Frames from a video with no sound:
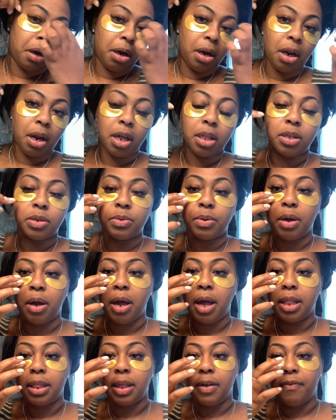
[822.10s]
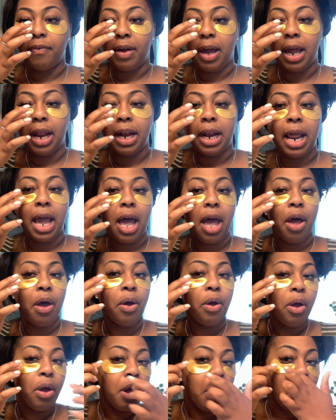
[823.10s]
Others will have to find out
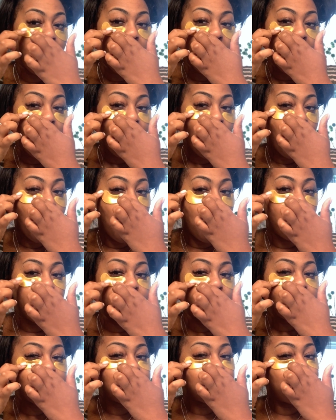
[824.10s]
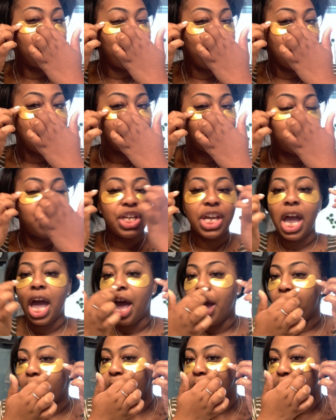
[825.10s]
on this
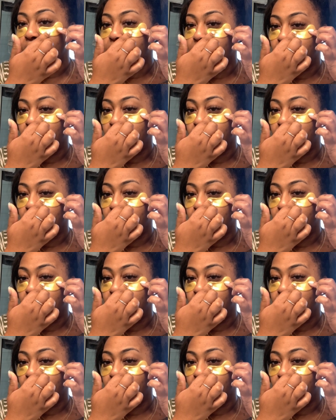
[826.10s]
video.